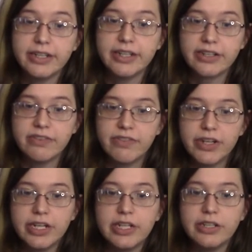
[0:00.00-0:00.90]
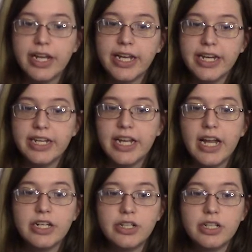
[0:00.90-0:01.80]
that's converted into
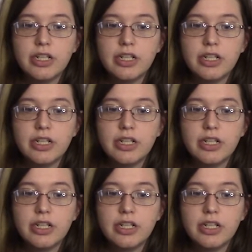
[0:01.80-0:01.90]
NADH.